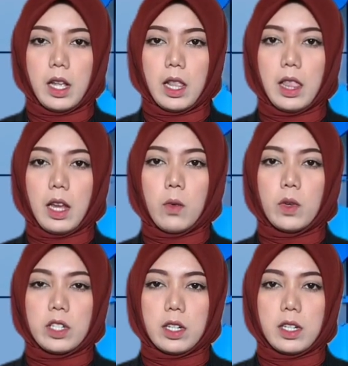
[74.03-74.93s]

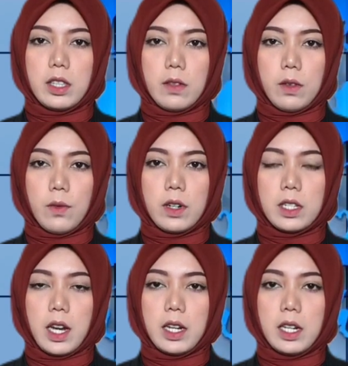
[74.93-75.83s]
Language
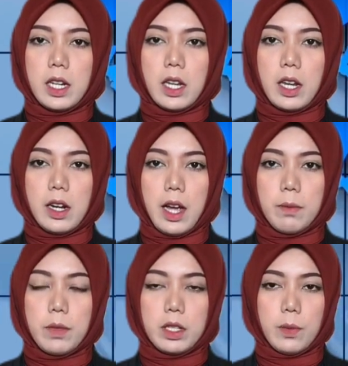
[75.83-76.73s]
diversity
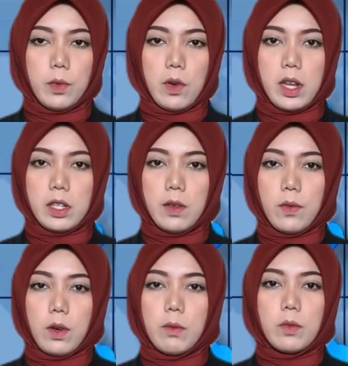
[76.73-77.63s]
cannot be separated
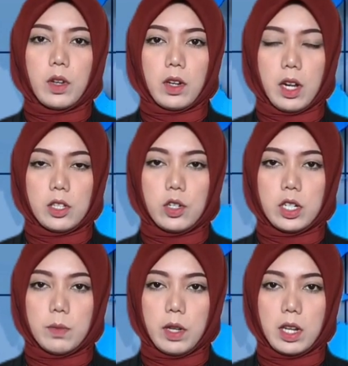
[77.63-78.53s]
from
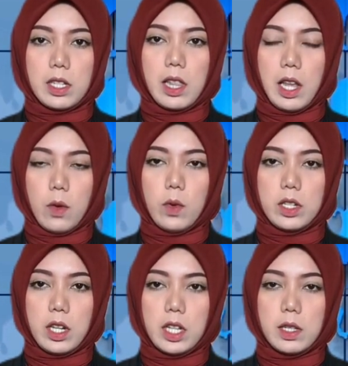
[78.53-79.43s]
cultures because
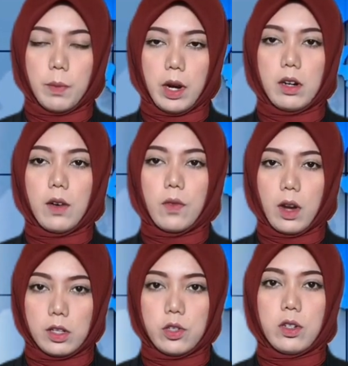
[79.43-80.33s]
language is a part of
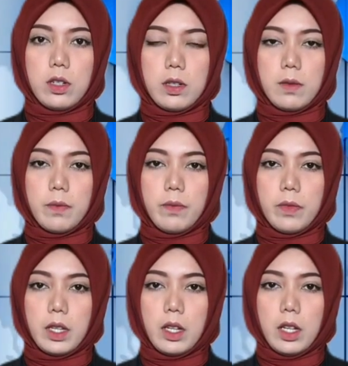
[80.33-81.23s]
cultures.
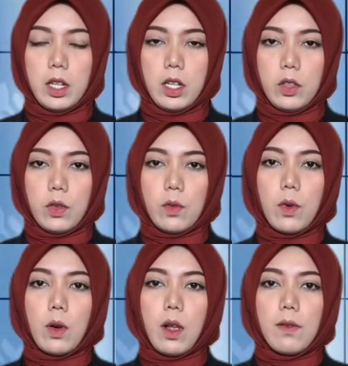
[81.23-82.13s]
The
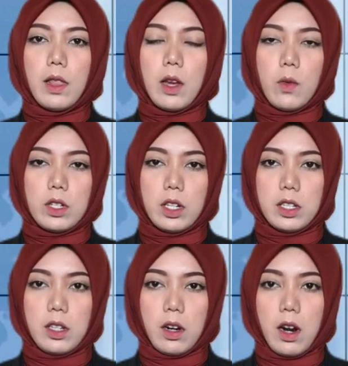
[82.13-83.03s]
role of language
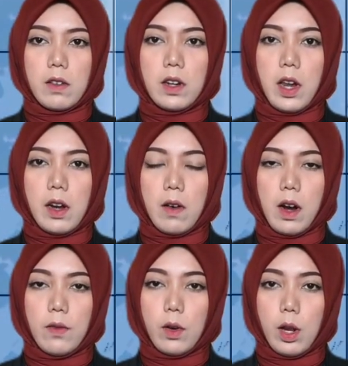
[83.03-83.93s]
in the current era
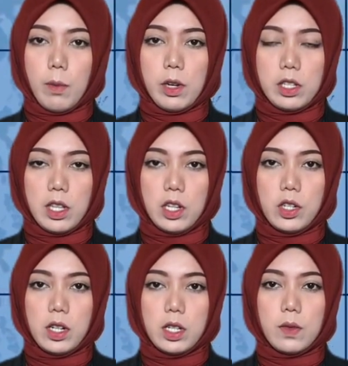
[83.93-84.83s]
of
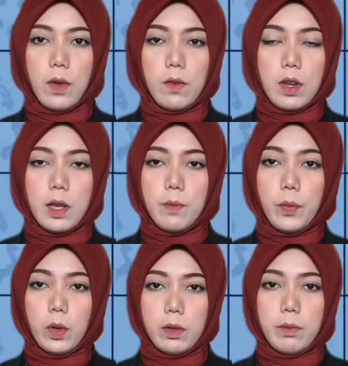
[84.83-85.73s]
globalization is very
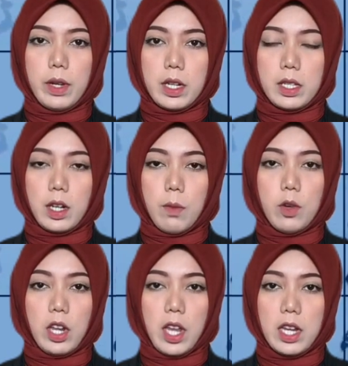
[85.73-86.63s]
important because the
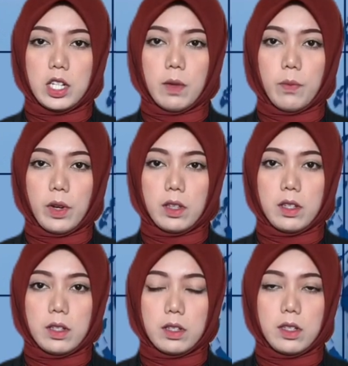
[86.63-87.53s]
communication
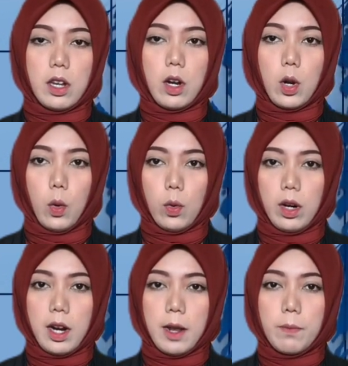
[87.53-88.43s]
practices that
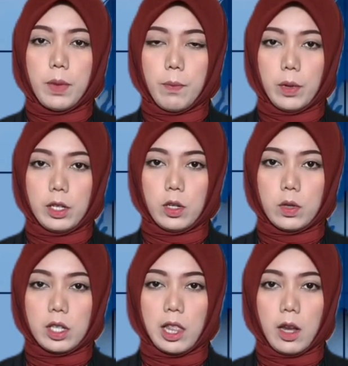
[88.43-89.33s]
occur, people
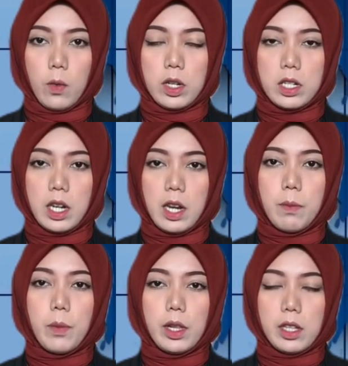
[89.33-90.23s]
use language
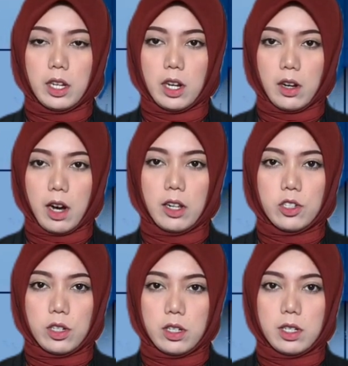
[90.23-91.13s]
in building their
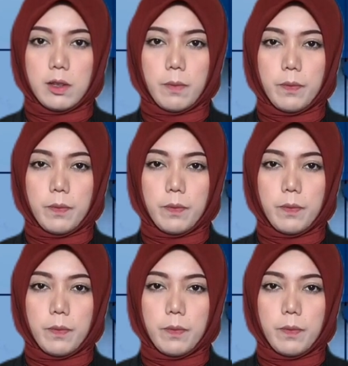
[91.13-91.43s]
cultures.